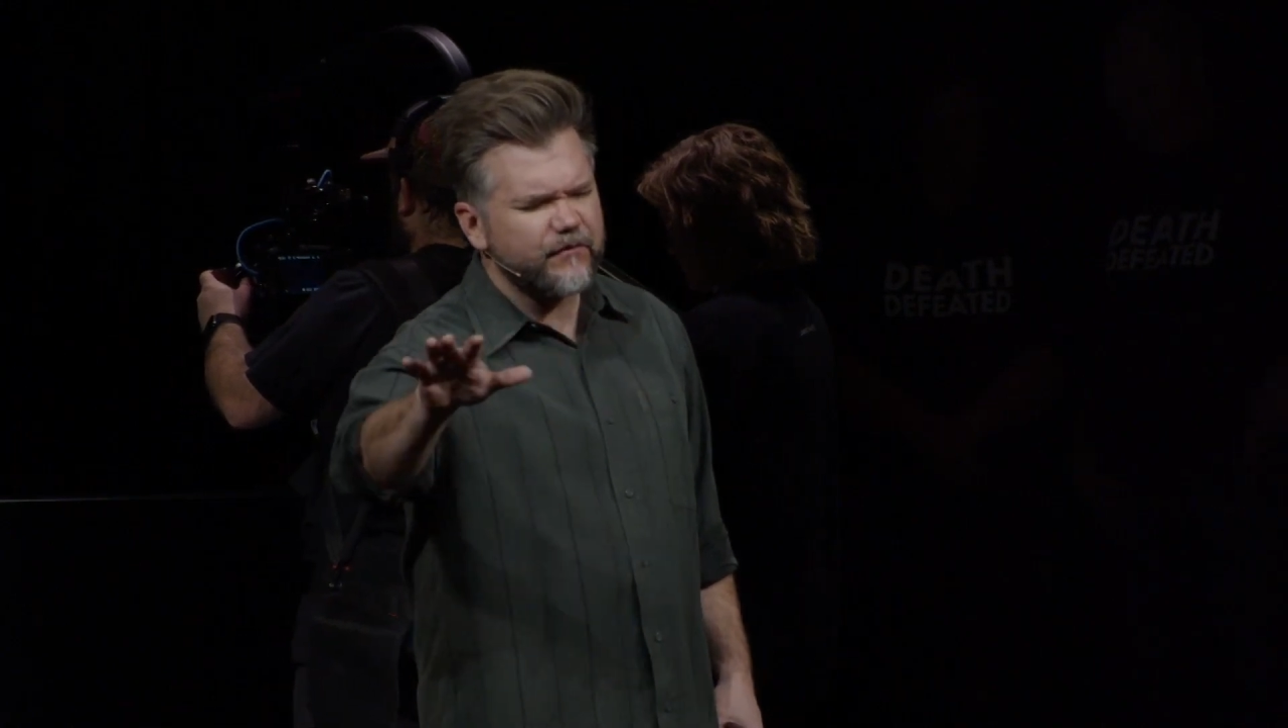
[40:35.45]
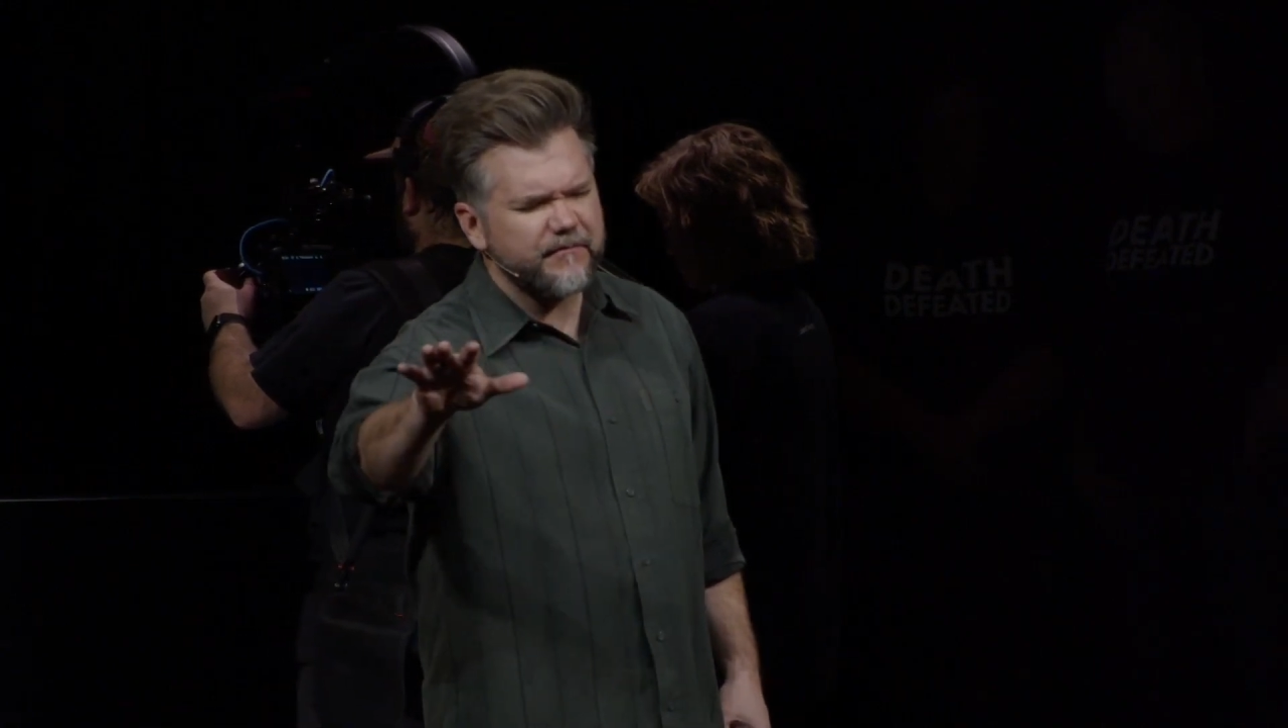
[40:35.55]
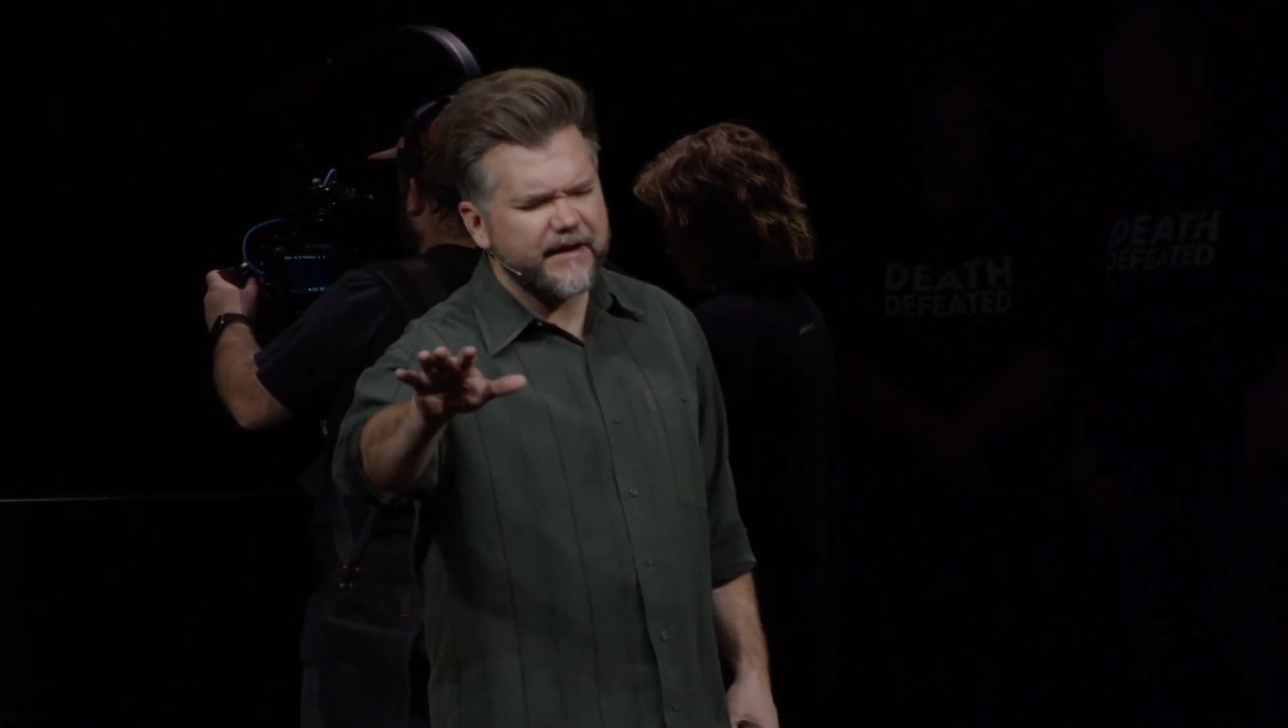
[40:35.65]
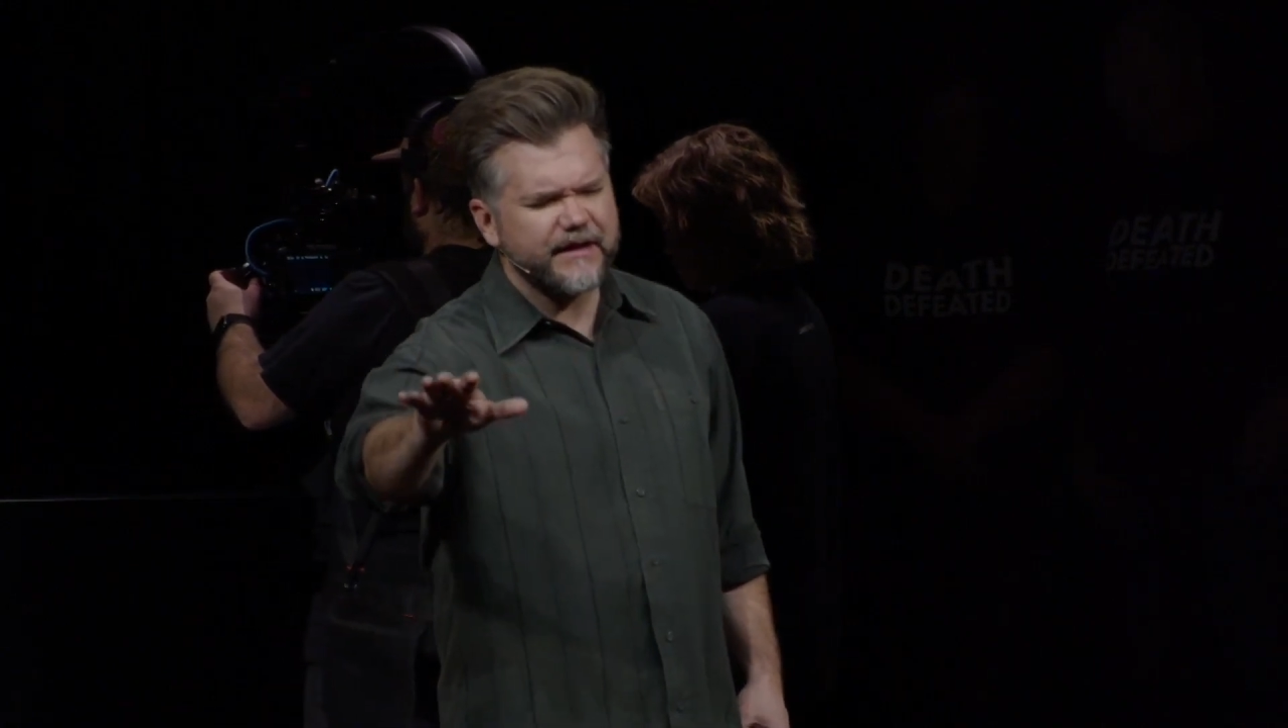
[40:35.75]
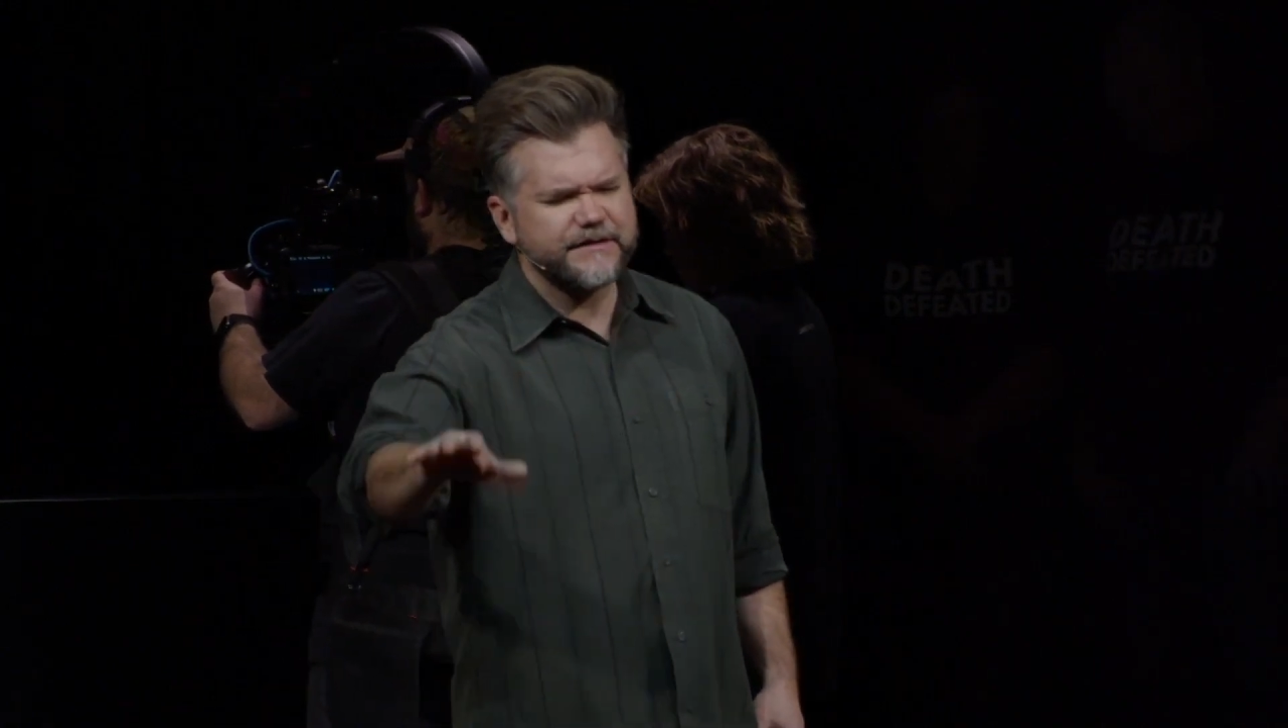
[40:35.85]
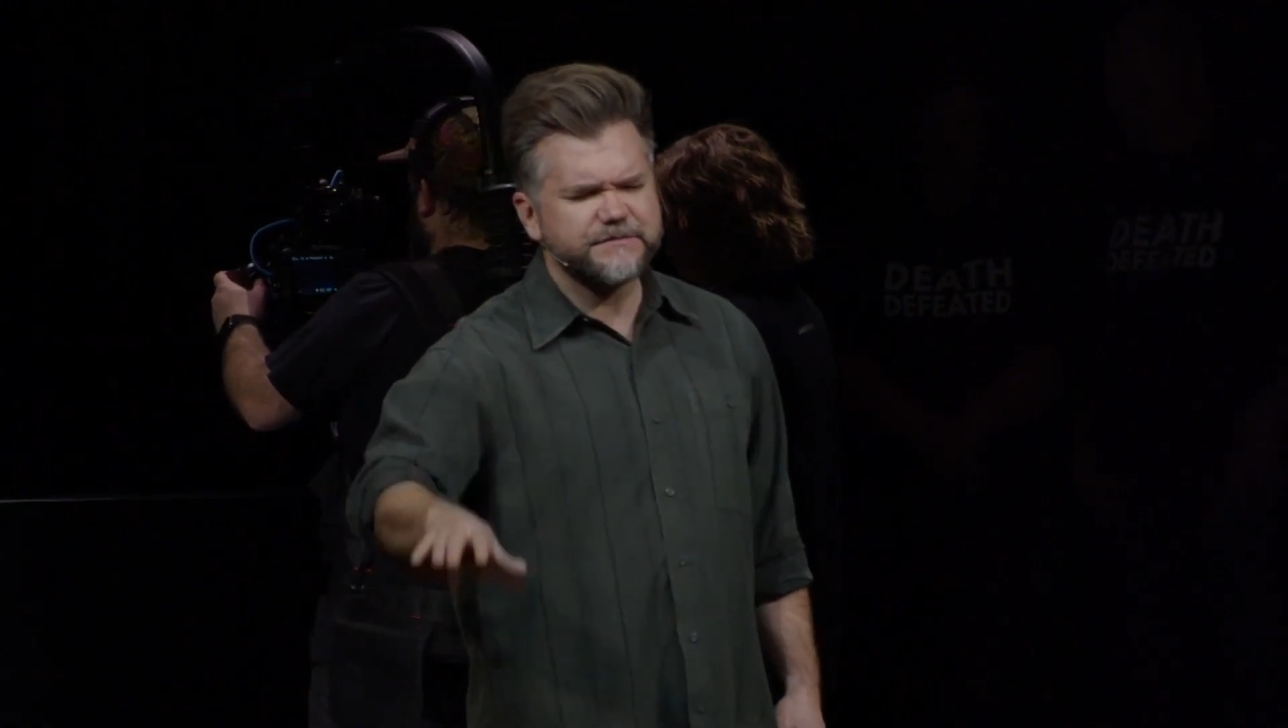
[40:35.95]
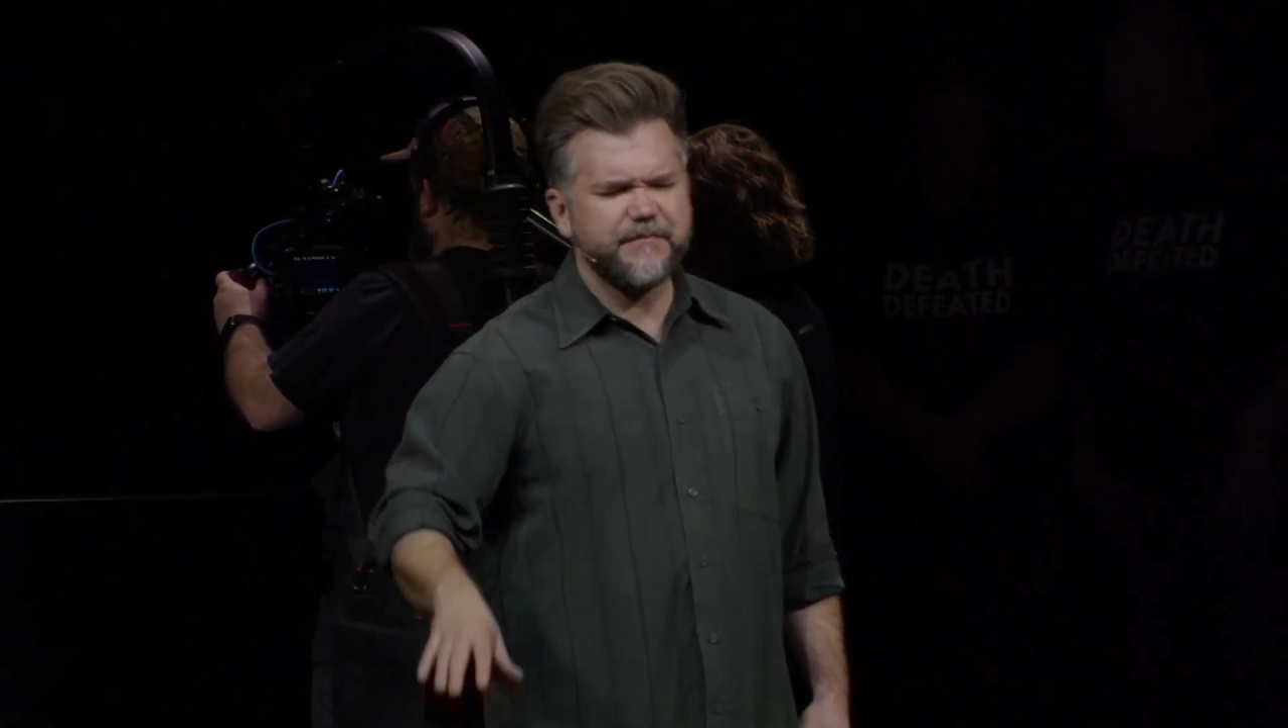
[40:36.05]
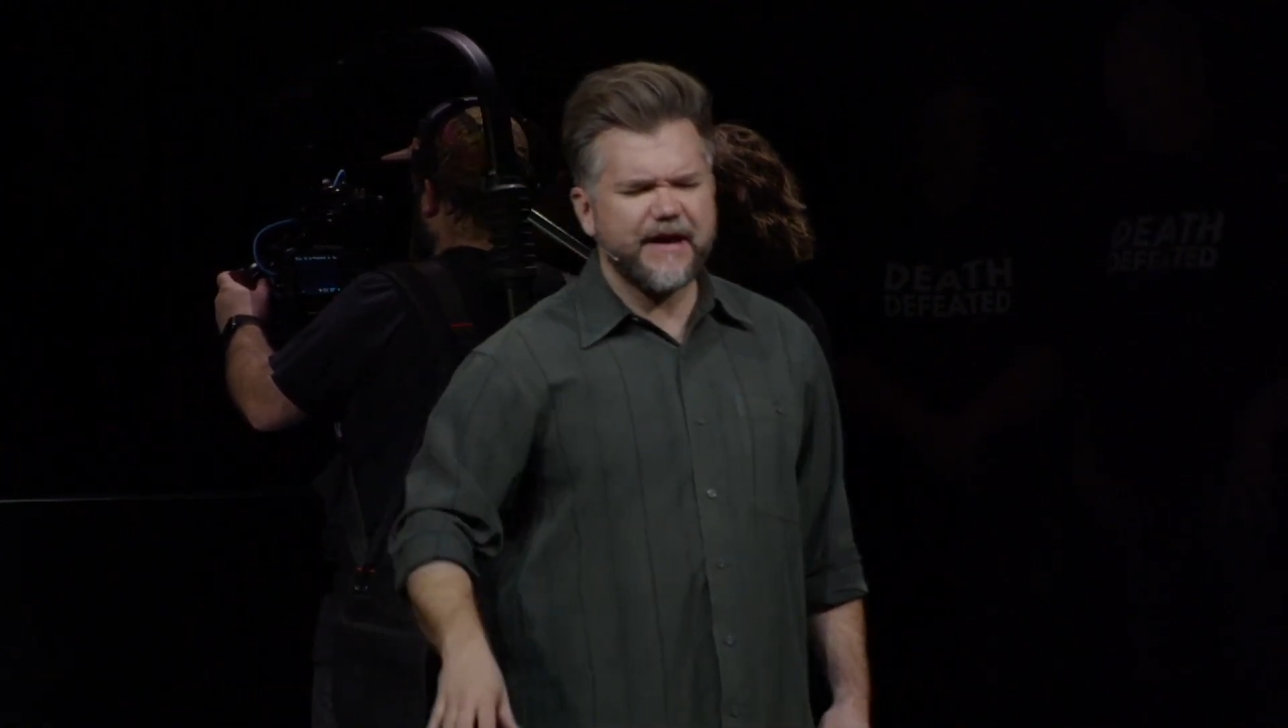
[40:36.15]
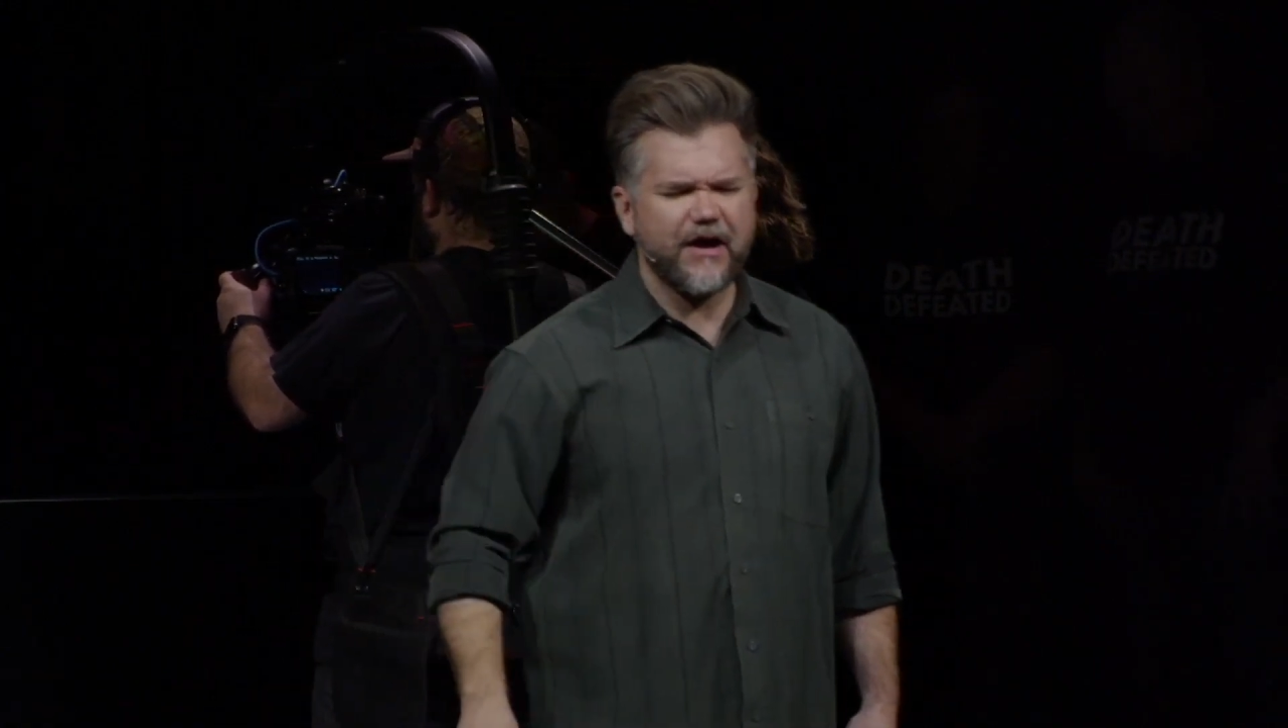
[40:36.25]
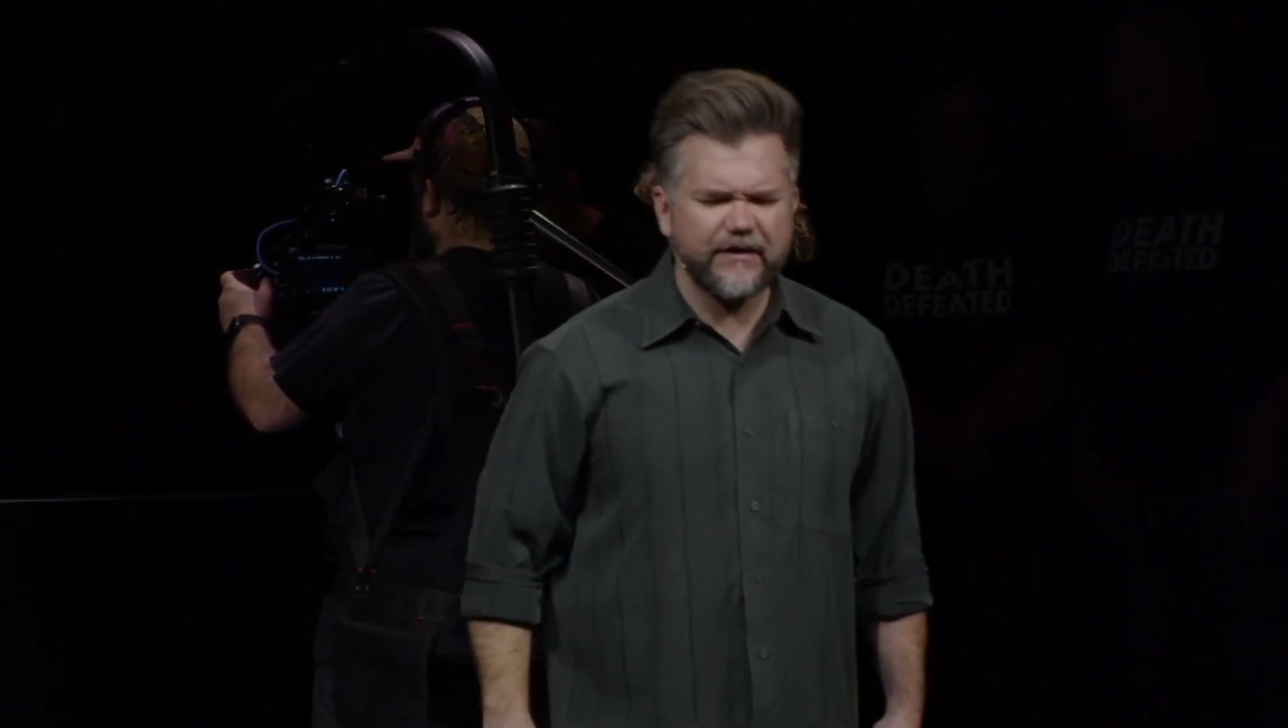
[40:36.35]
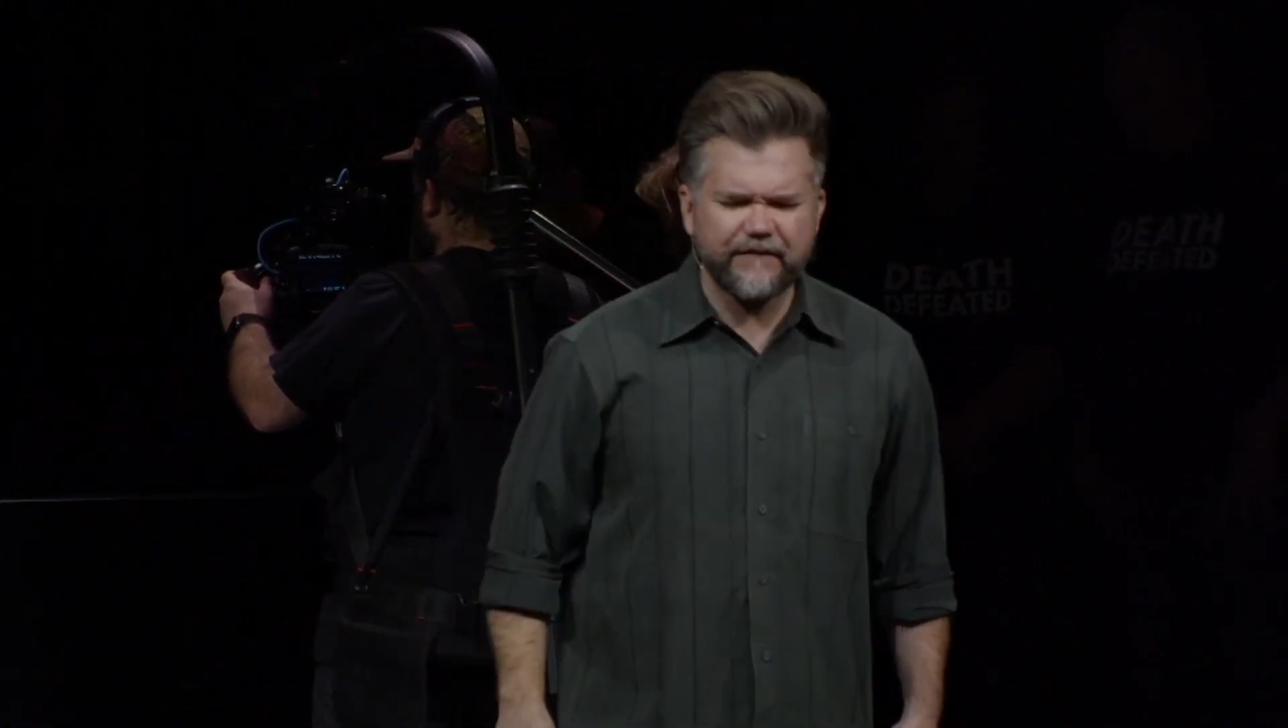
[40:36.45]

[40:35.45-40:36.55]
remains bowed.